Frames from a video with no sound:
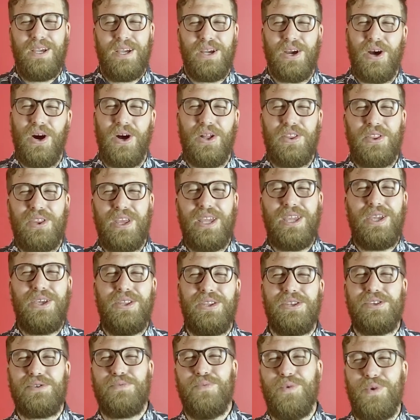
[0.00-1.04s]
God, thank you
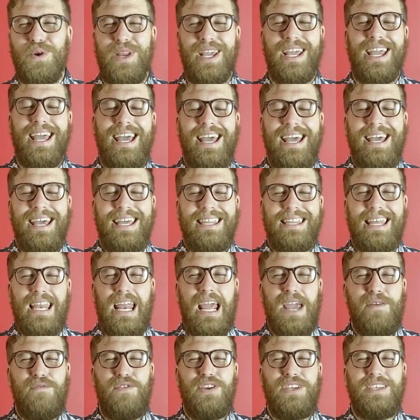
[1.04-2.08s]
this morning that
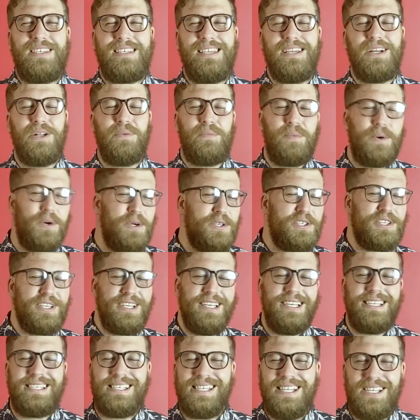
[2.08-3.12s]
every single person
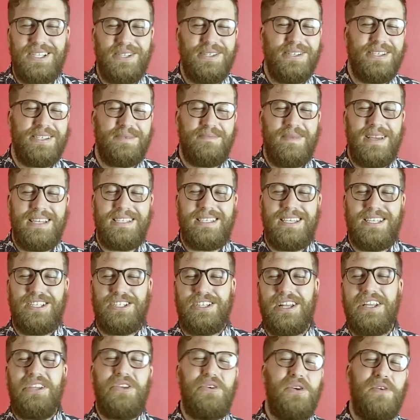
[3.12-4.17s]
listening to this message
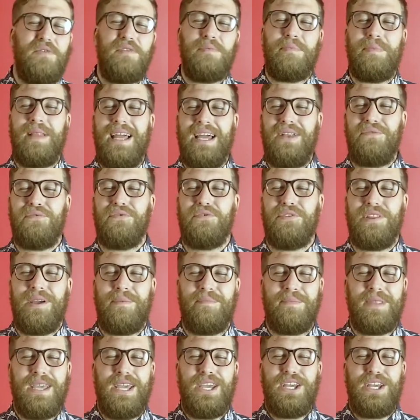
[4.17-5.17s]
that you have a plan for them,